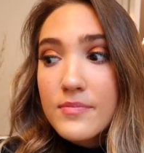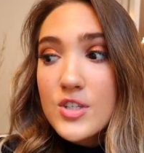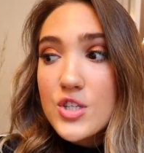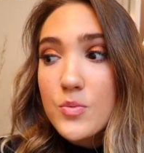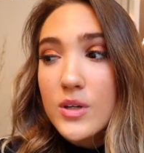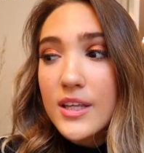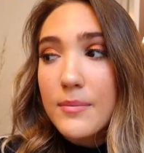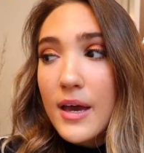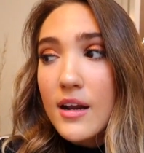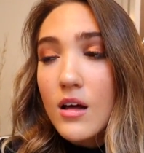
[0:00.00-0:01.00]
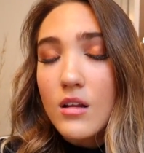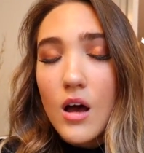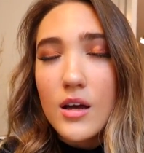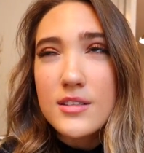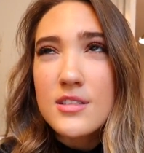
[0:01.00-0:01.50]
just really meant a
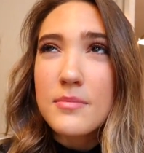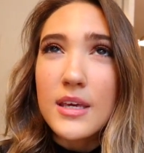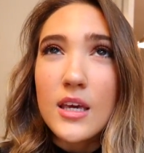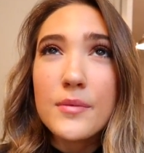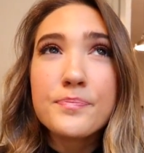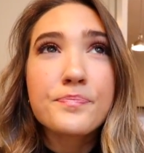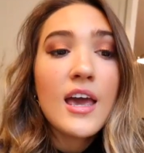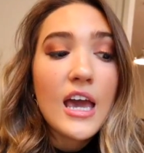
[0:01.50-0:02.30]
lot to me